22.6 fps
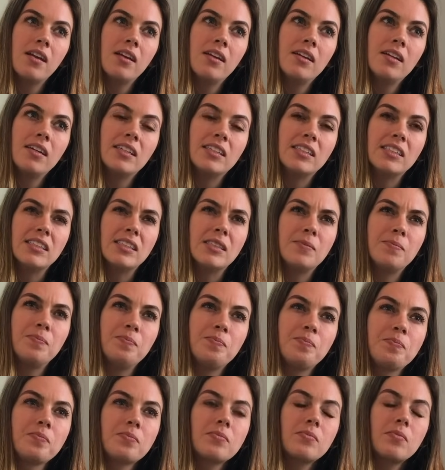Because
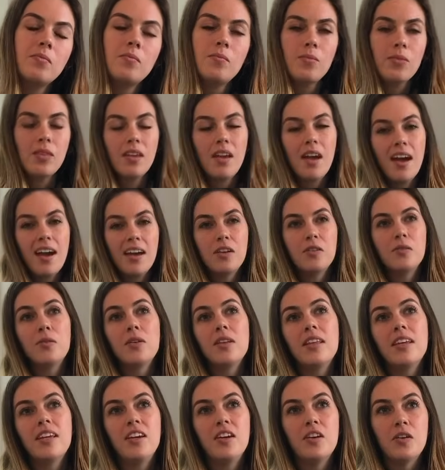I don't
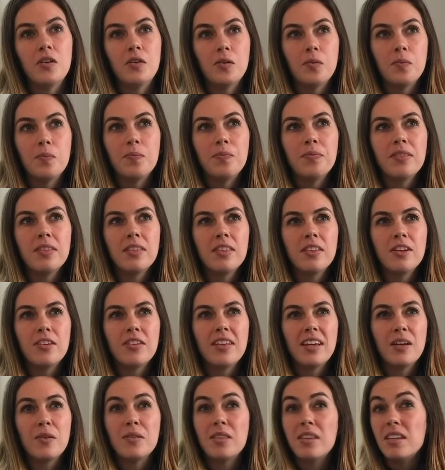really know. They're
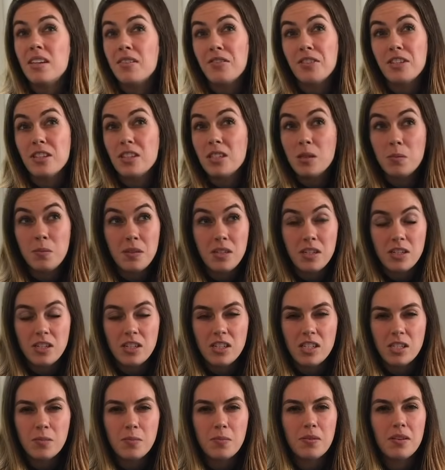like with a different
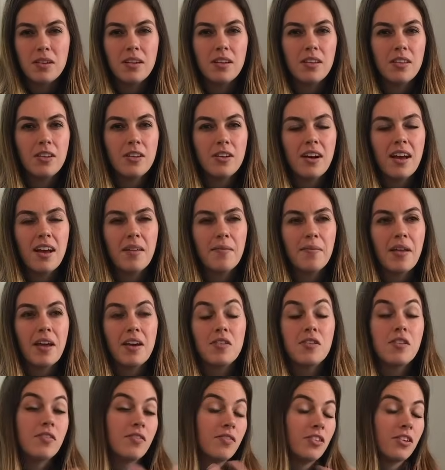species, but they're not, I
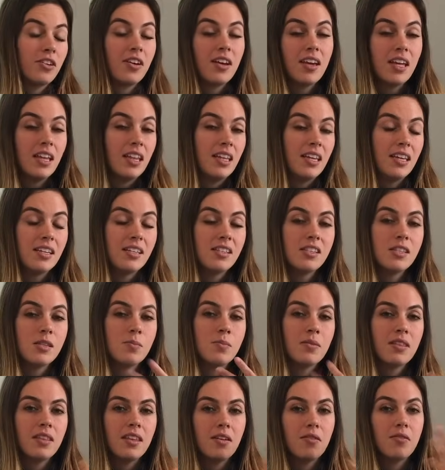don't know if they're aliens,
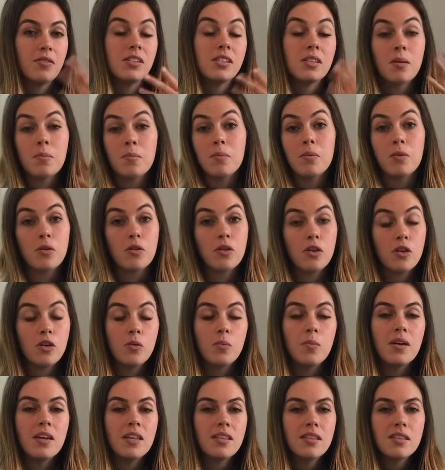but they resemble
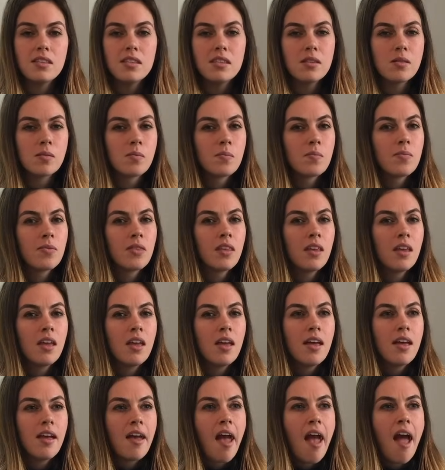humans.
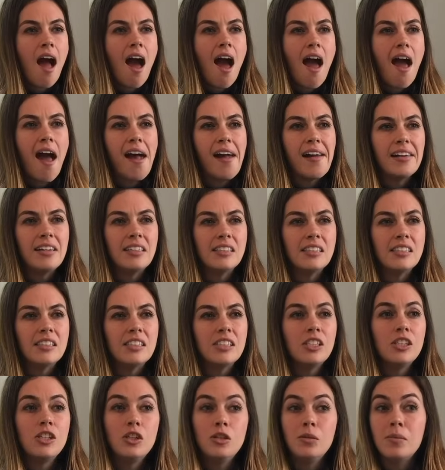And the
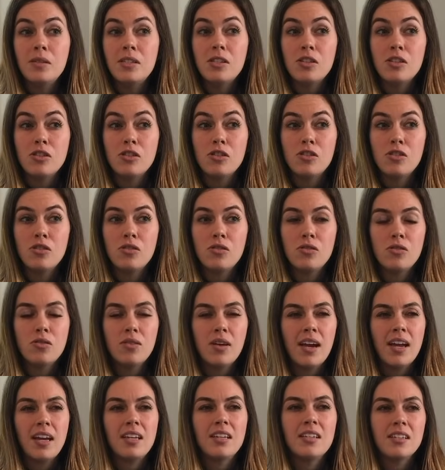humans are
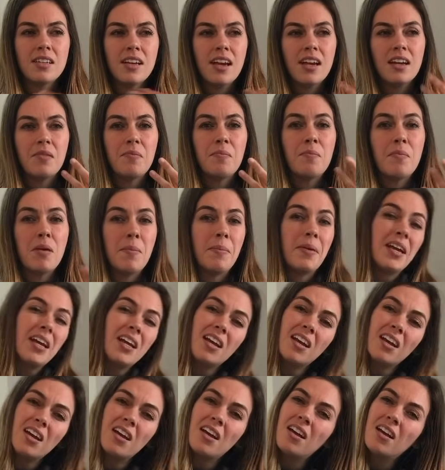trying to kind of
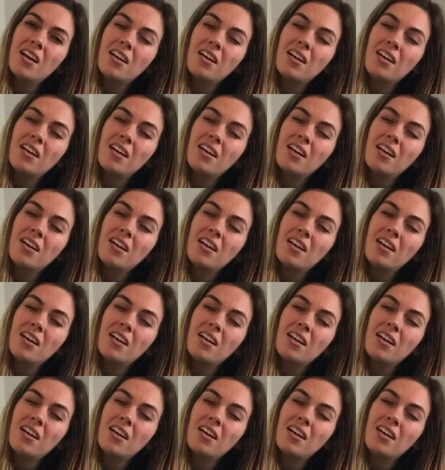mimic,